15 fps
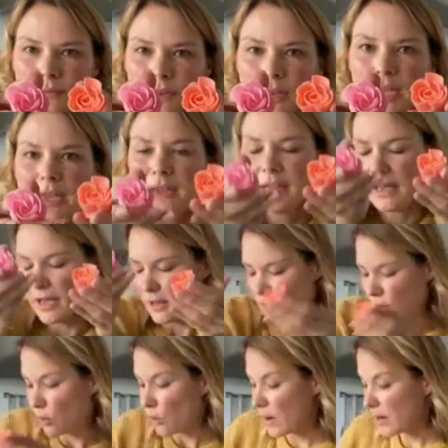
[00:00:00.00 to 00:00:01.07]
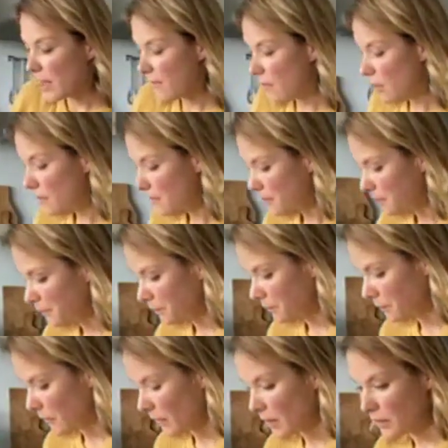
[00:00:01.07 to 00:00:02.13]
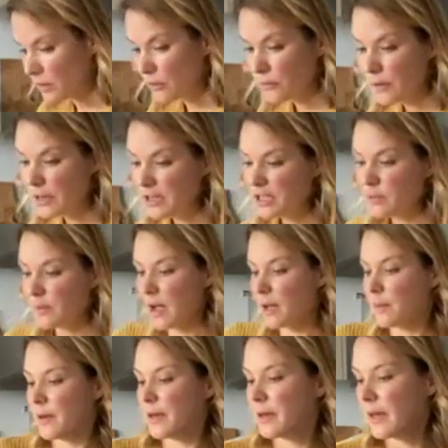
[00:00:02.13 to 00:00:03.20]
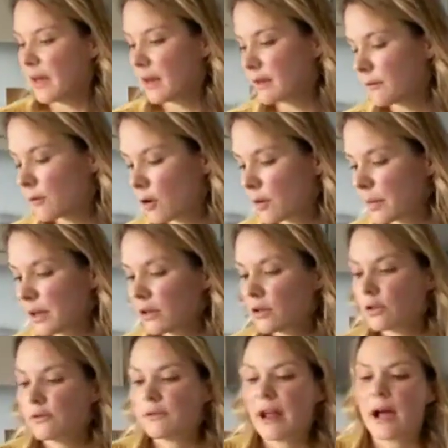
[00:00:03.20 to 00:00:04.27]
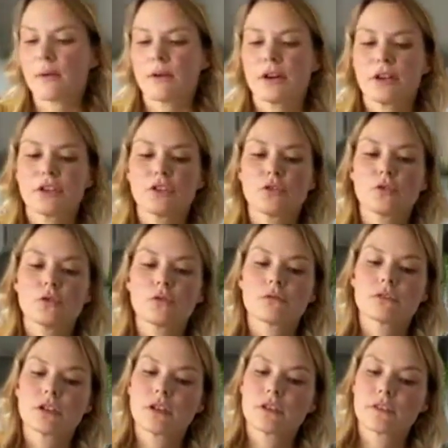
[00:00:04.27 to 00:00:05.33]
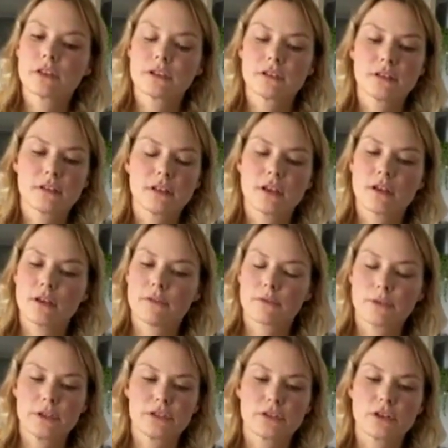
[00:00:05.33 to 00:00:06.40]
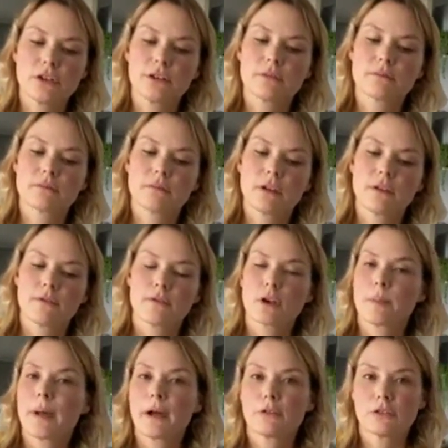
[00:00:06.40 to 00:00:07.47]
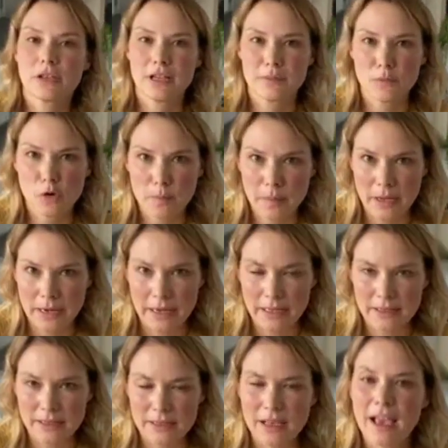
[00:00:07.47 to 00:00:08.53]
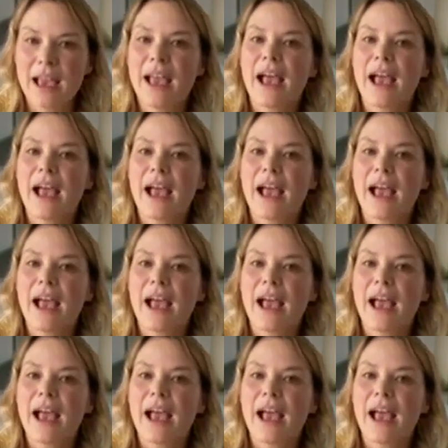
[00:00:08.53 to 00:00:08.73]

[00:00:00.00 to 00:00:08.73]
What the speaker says: Okay, so whenever you finish piping and forming your flower, you chill this in the freezer for about 10 more minutes,